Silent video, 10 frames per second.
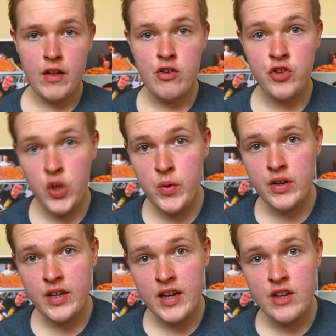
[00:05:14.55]
There is 2
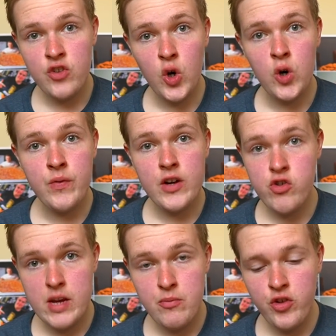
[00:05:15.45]
containers of
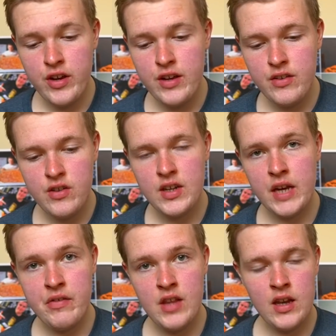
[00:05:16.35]
cream cheese to
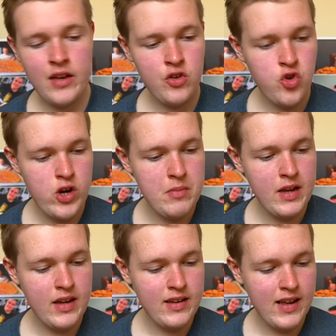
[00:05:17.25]
give it that nice
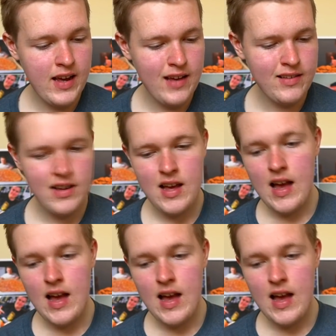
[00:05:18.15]
creamy taste.